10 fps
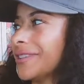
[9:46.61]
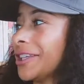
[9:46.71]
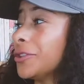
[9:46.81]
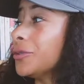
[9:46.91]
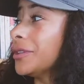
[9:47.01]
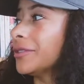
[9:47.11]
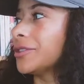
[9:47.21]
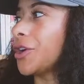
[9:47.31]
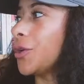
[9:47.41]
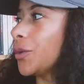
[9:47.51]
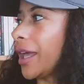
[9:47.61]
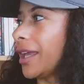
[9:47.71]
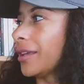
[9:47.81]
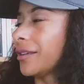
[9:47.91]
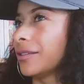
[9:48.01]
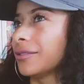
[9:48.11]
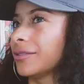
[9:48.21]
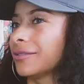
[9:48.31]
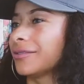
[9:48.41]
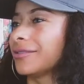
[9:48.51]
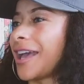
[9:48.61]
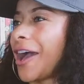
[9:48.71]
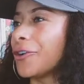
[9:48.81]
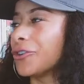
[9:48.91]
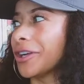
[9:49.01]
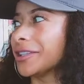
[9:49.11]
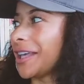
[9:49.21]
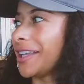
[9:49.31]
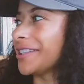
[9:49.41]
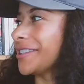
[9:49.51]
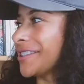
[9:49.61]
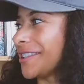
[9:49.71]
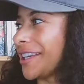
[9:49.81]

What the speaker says: Like, you don't even know, like, how great that is.